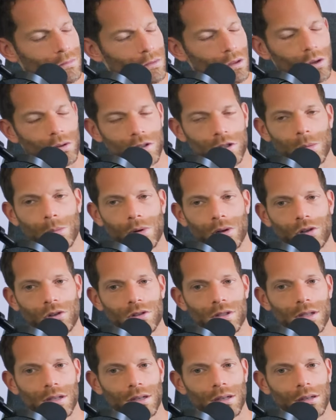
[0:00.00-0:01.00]
No, it's super
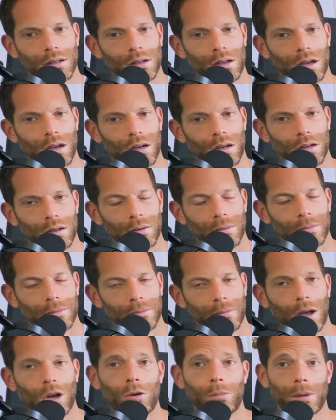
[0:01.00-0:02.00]
interesting. Um,
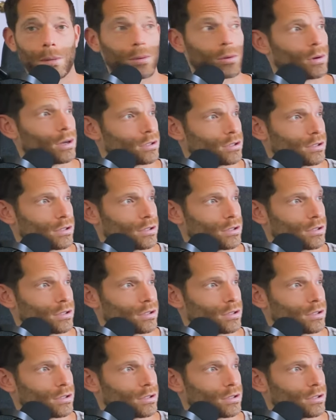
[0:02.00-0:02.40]
I hope people watch